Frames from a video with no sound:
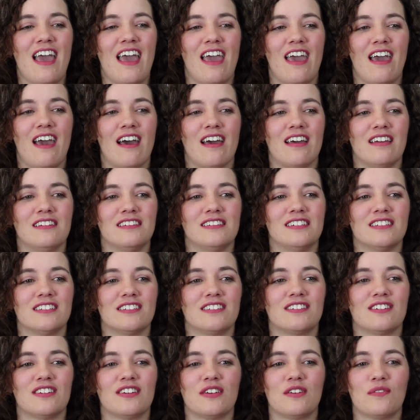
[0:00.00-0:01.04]
And
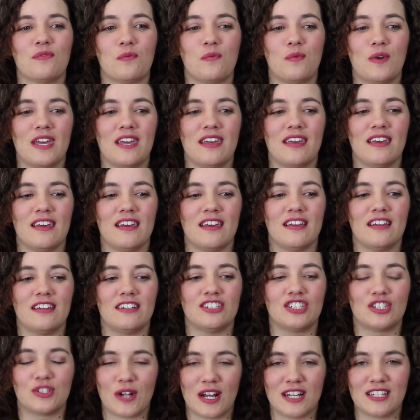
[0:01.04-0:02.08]
we
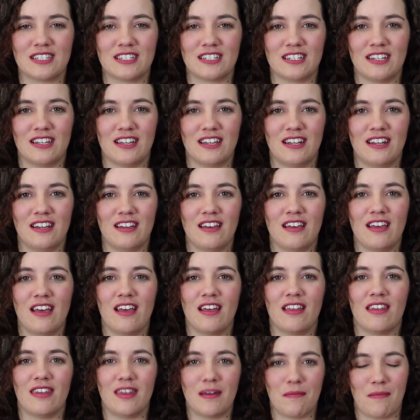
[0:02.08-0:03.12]
trusted
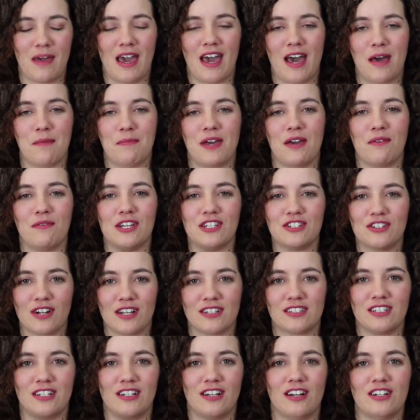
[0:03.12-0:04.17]
the map and we
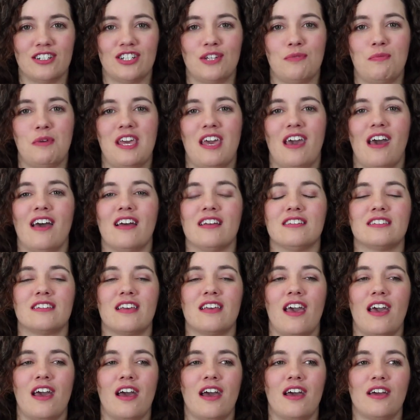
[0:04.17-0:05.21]
trusted our GPS,
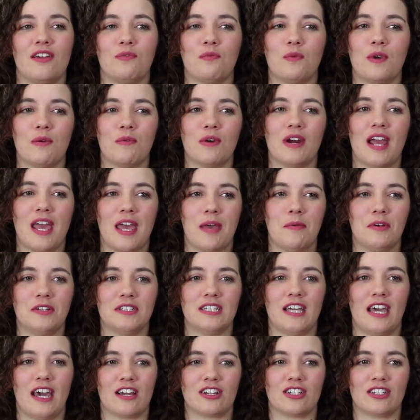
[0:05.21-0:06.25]
and we were able
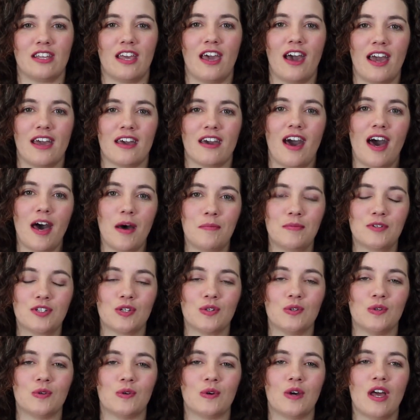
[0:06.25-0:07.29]
to actually hike up
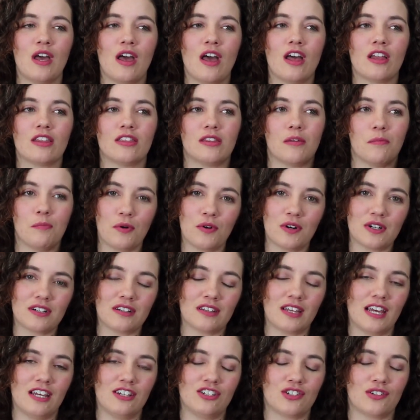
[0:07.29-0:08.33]
to the
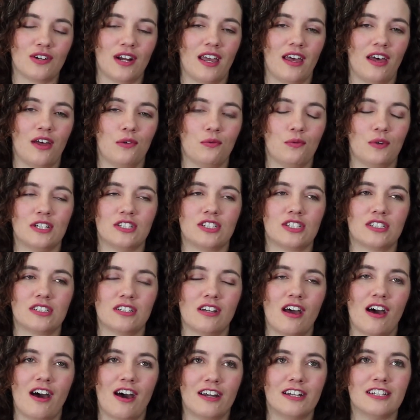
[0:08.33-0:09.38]
Borderline Trail, which
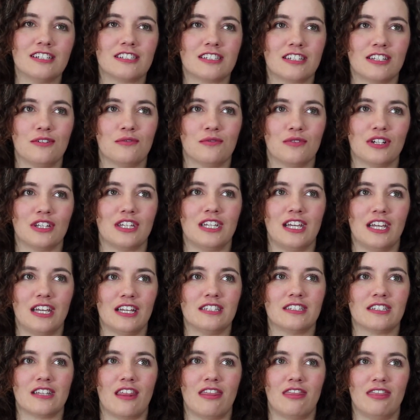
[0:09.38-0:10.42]
honestly really
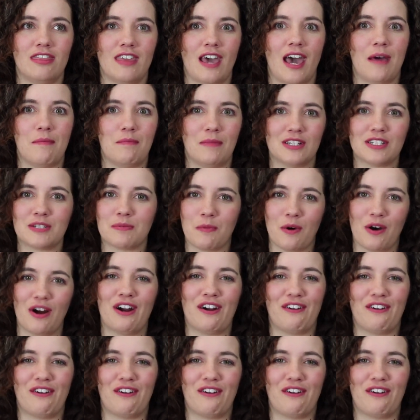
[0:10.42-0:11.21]
isn't that much more